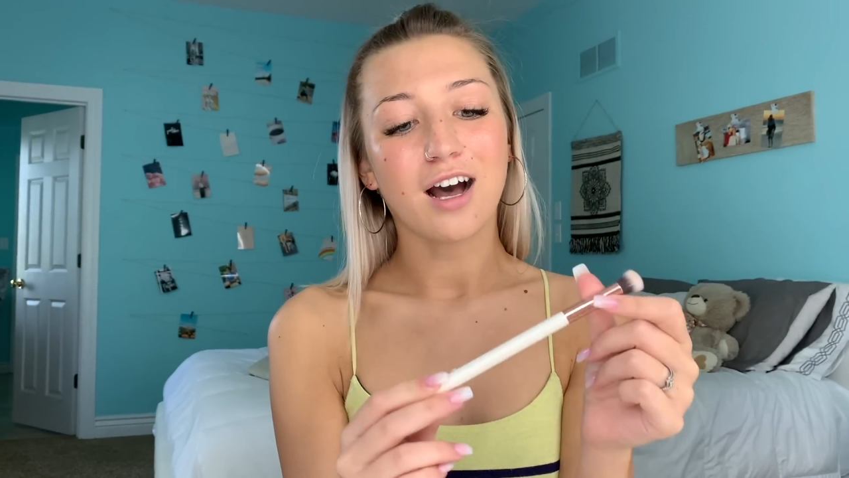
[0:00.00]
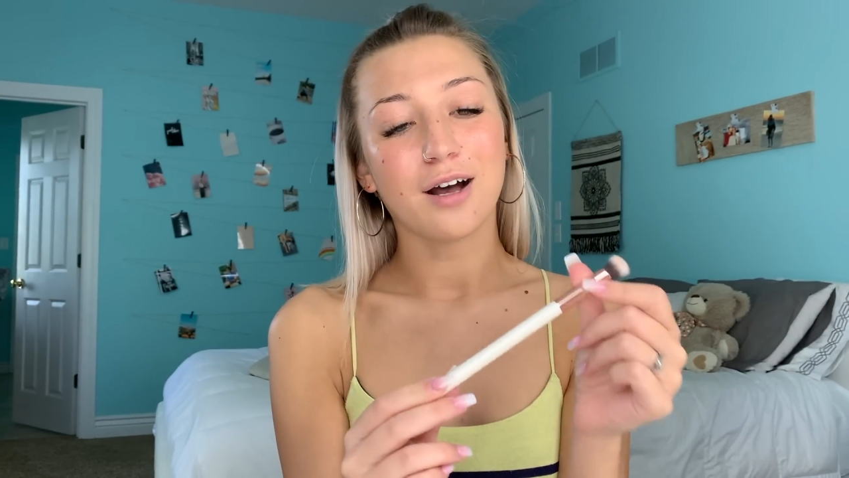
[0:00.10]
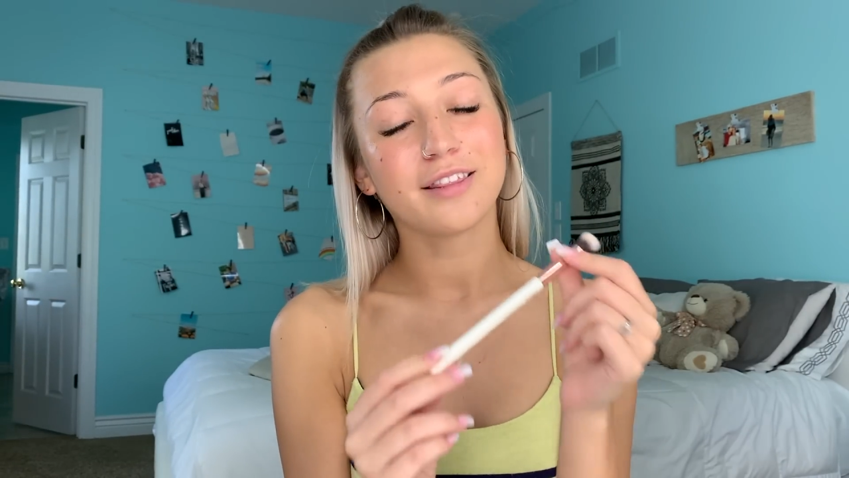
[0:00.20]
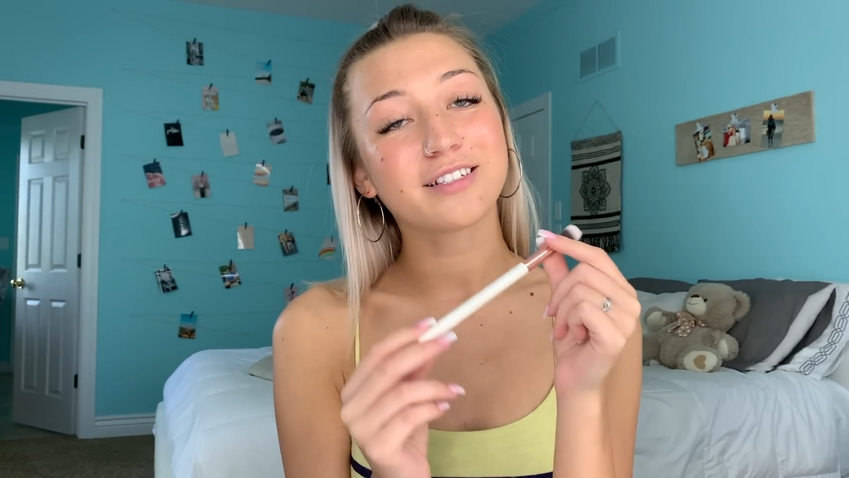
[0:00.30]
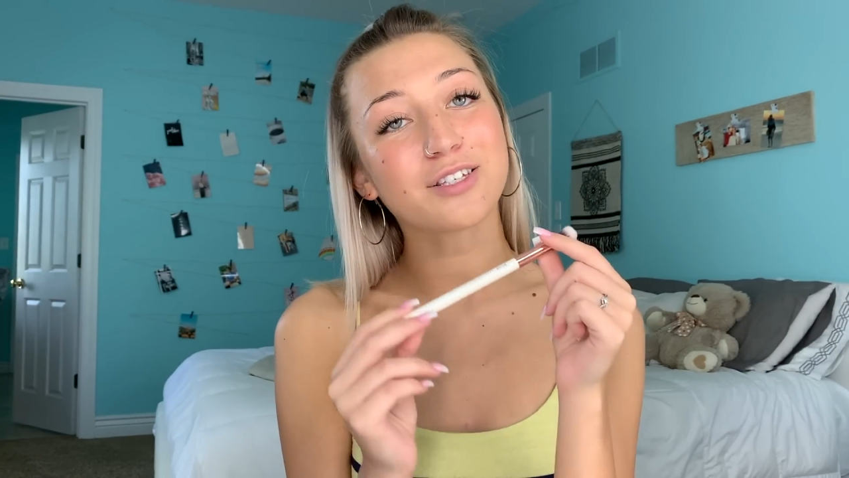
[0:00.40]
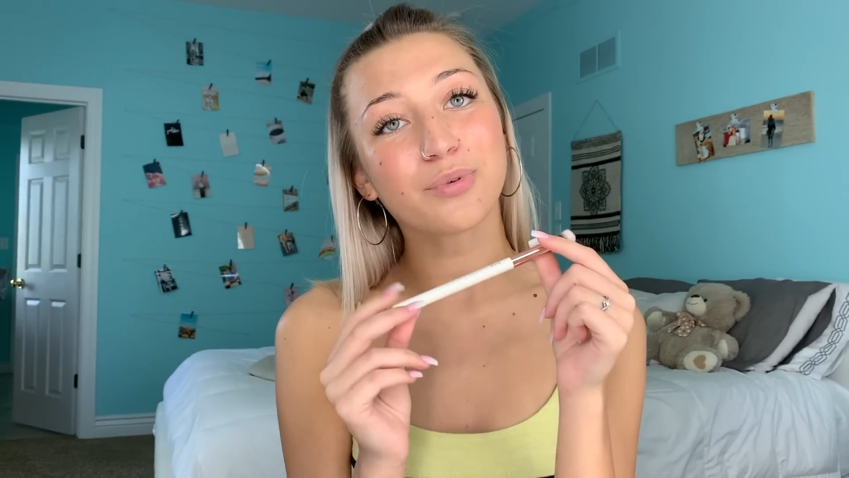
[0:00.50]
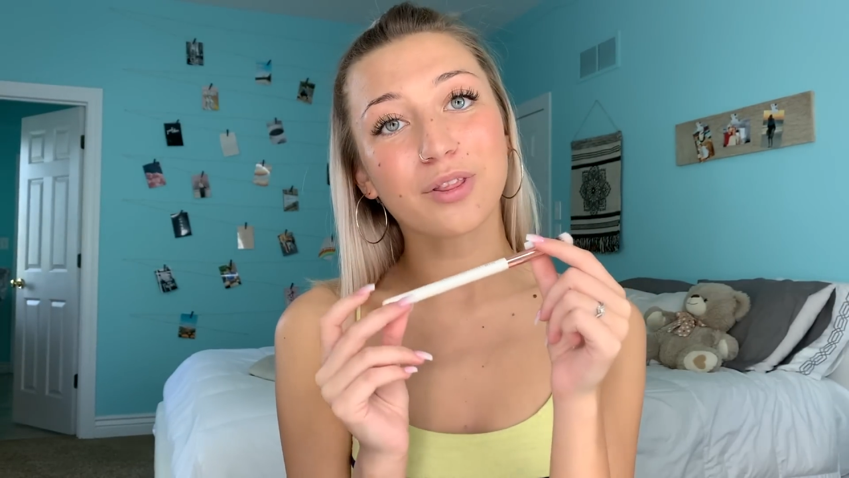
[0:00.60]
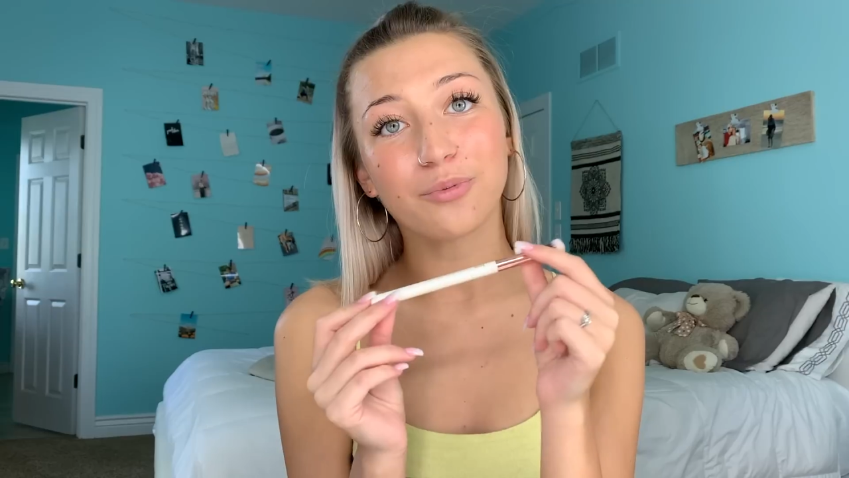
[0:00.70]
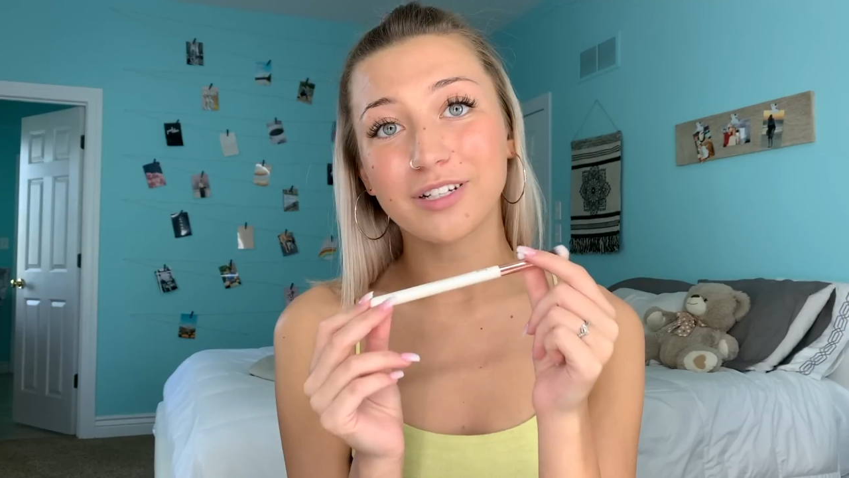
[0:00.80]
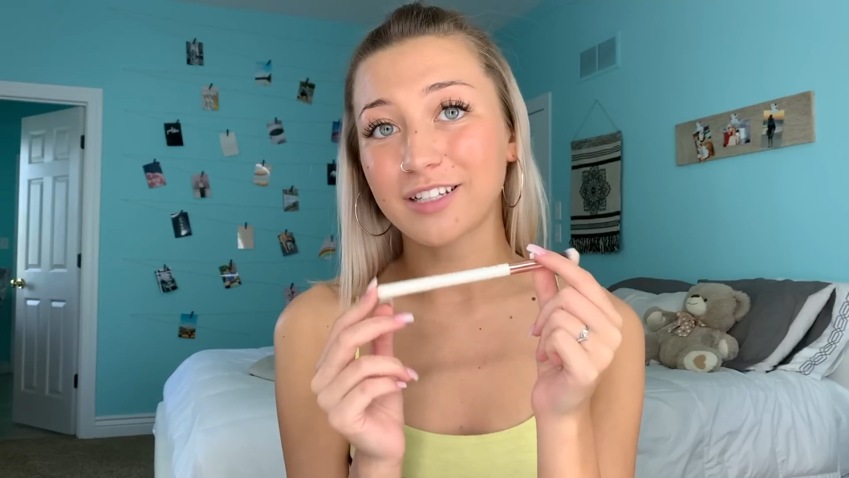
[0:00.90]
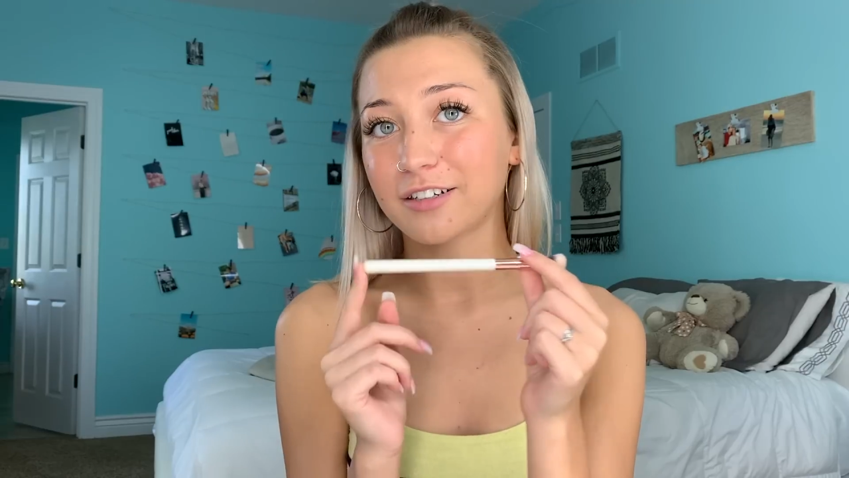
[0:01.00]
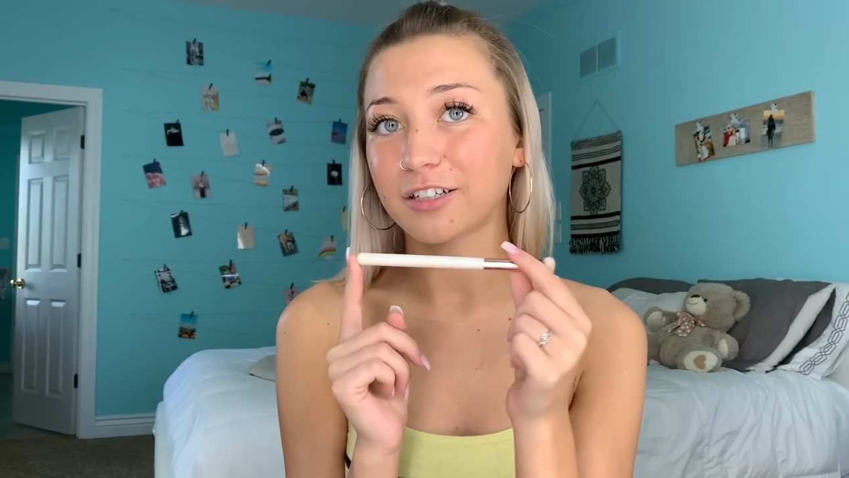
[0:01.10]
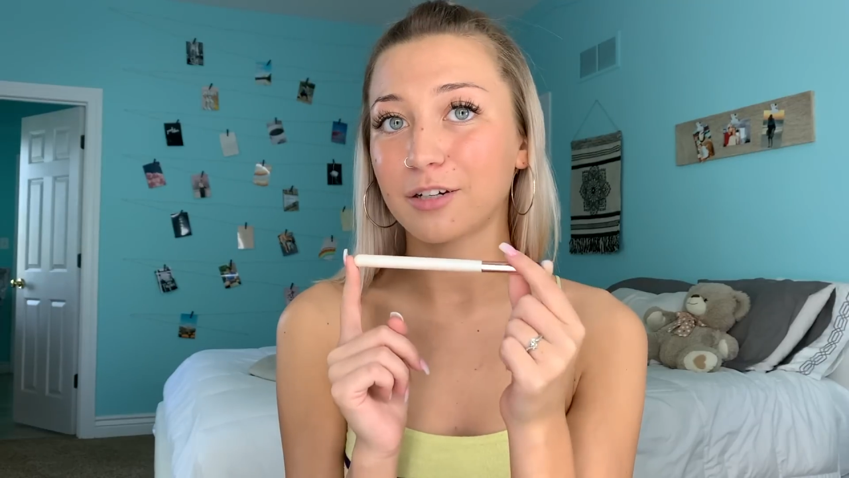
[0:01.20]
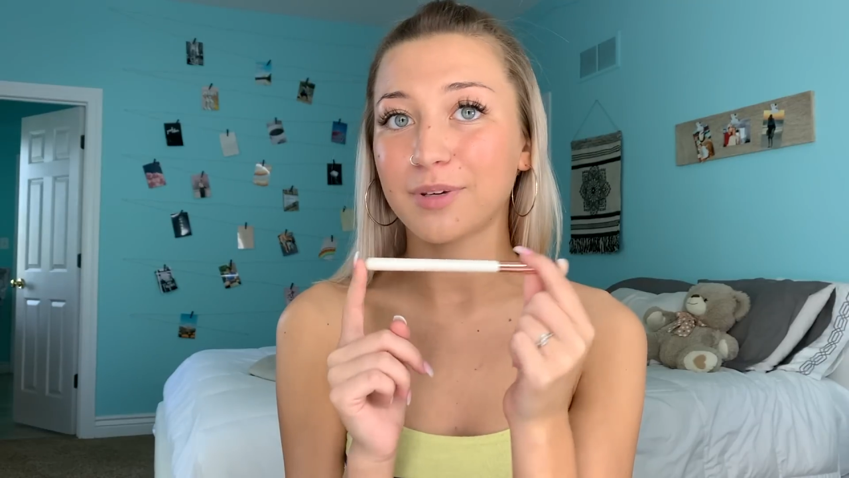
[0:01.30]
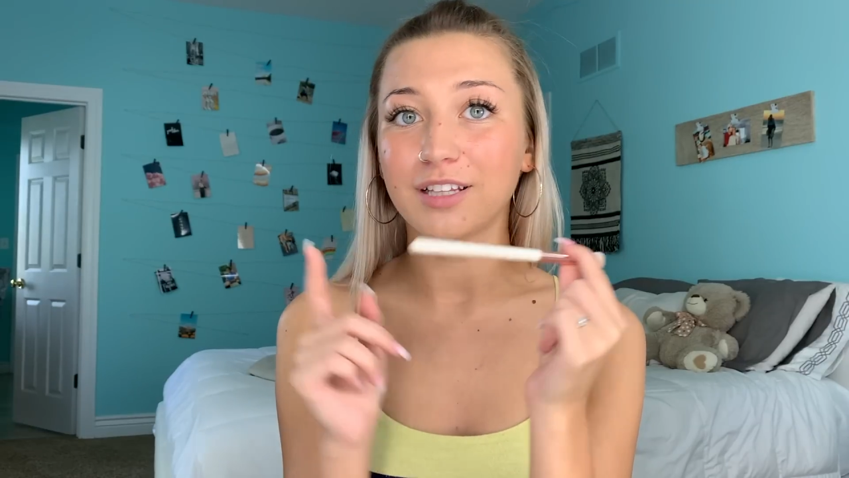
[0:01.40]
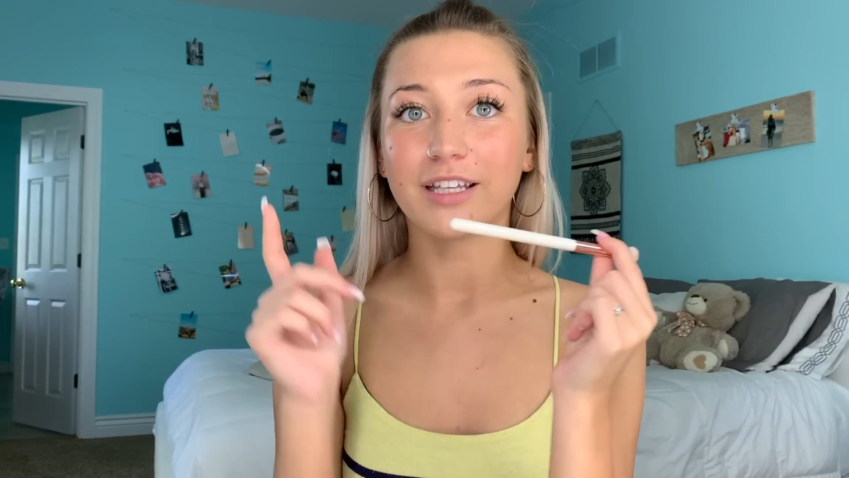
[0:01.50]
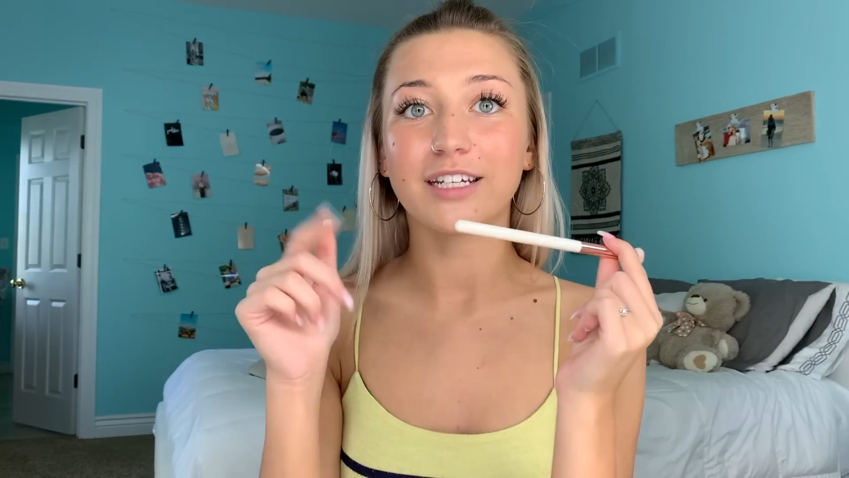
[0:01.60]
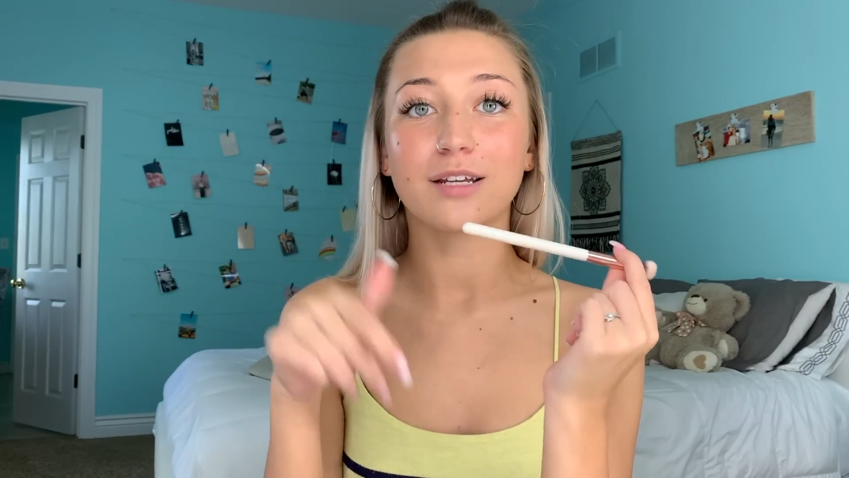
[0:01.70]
This is one of the ones that are going to be linked in